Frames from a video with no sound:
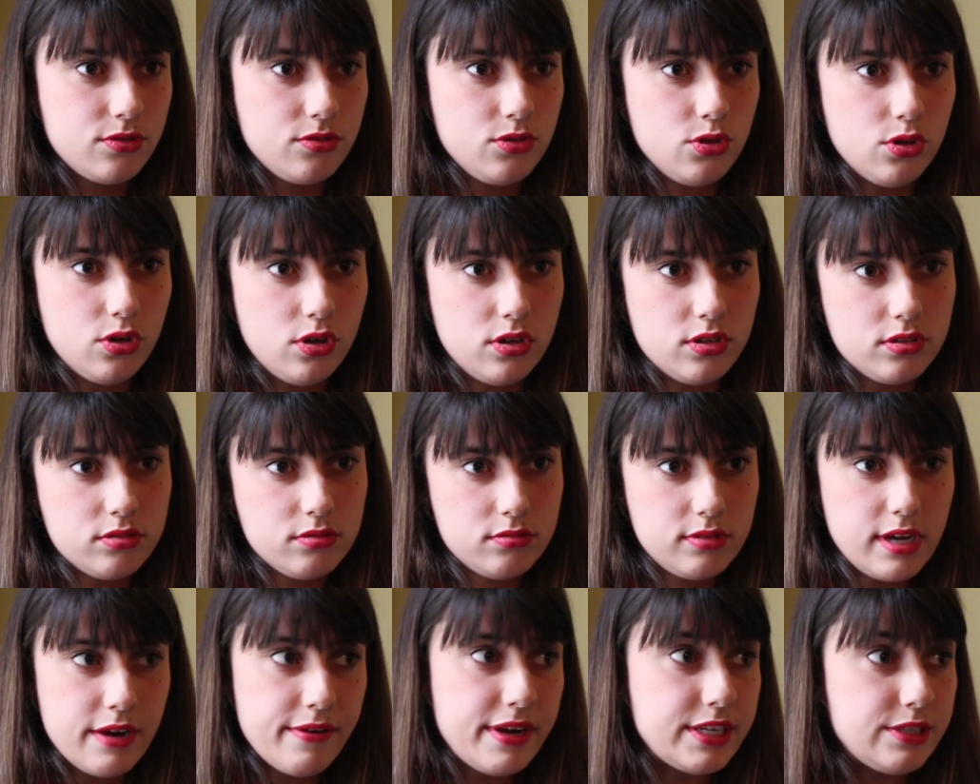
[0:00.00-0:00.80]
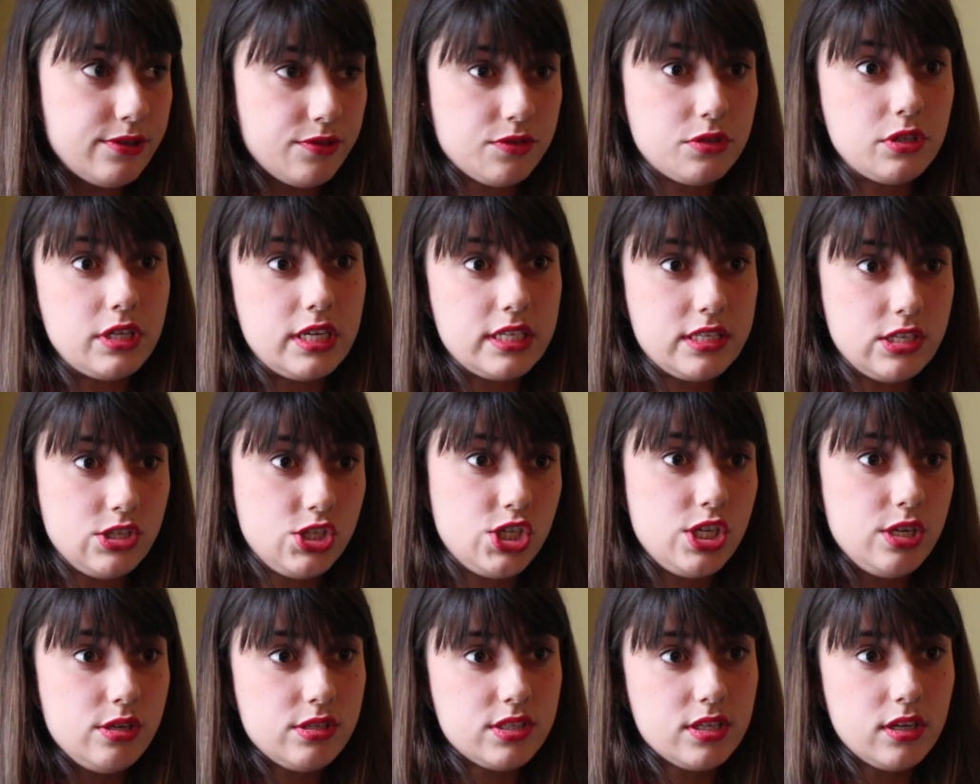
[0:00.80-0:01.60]
your Director of Studies and
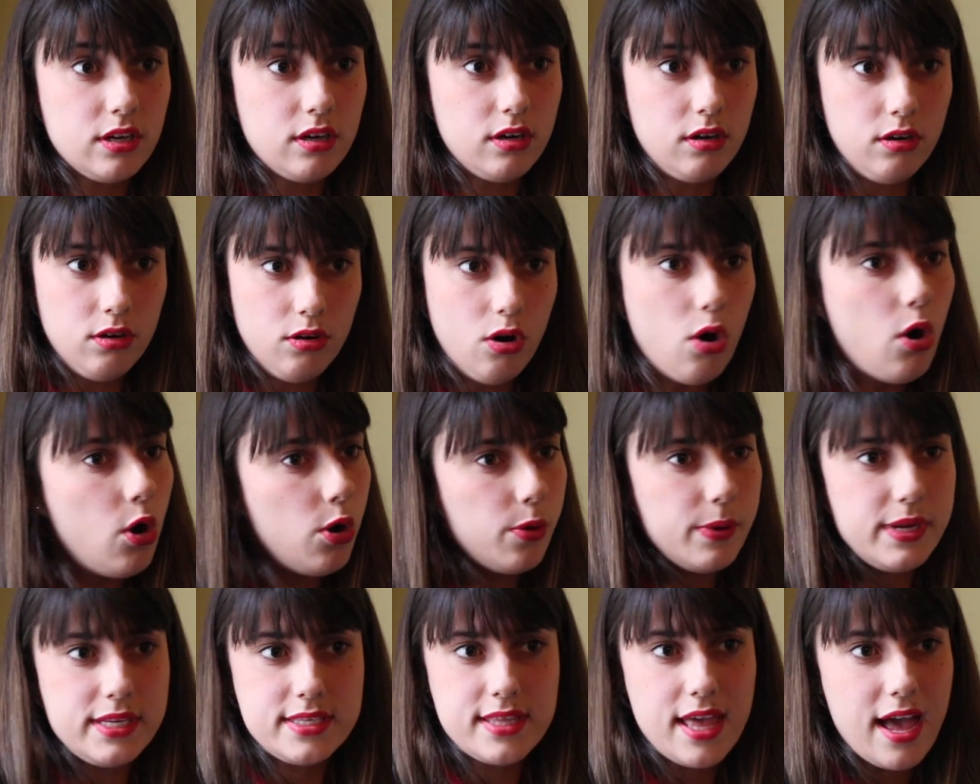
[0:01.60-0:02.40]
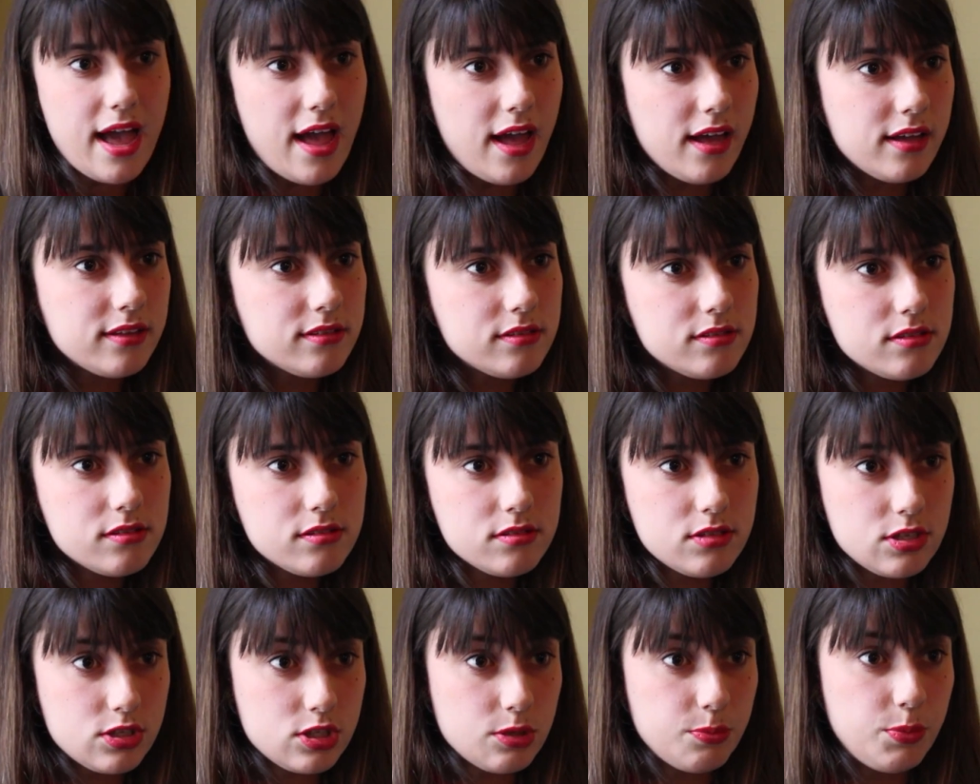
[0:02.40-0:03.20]
tutor are always there
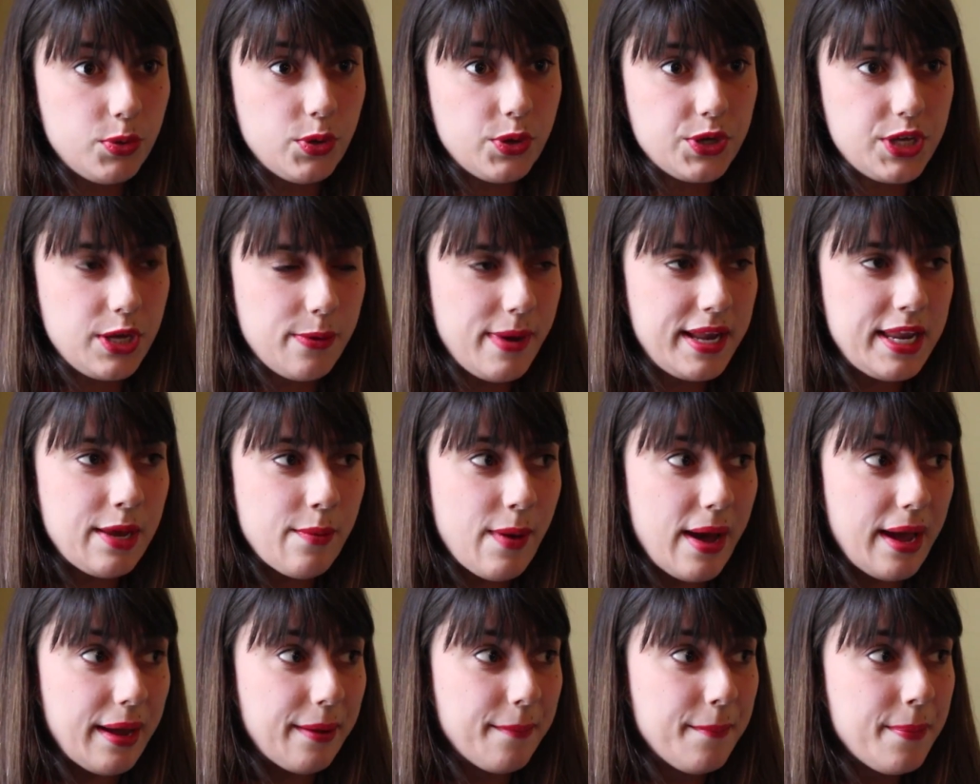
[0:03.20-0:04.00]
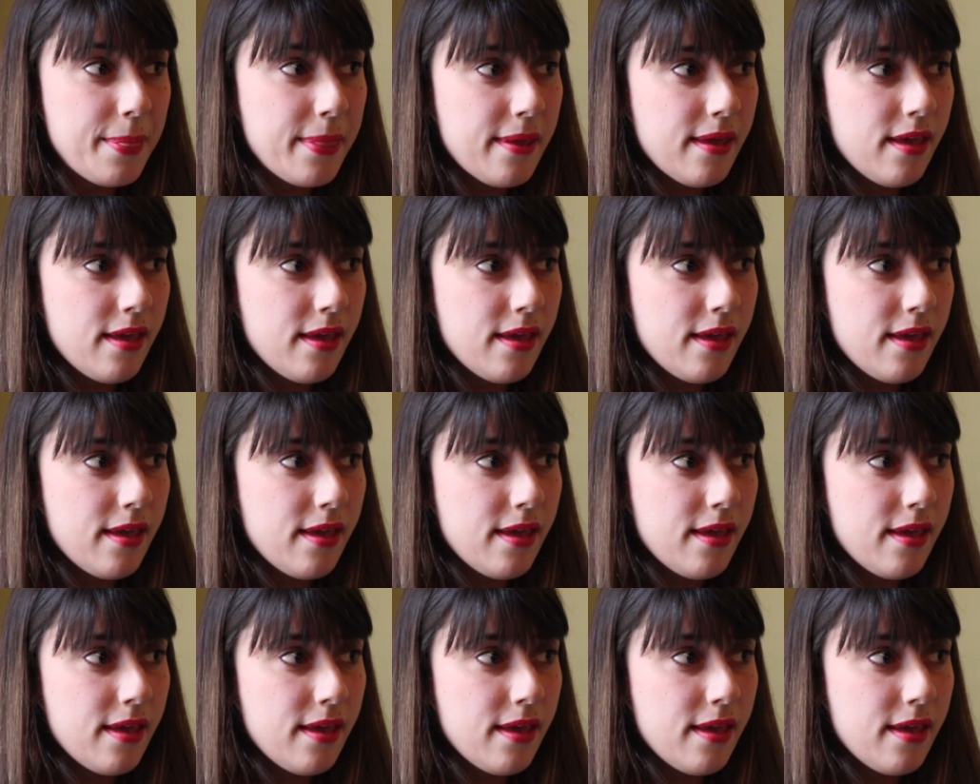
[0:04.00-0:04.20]
to support you anyway.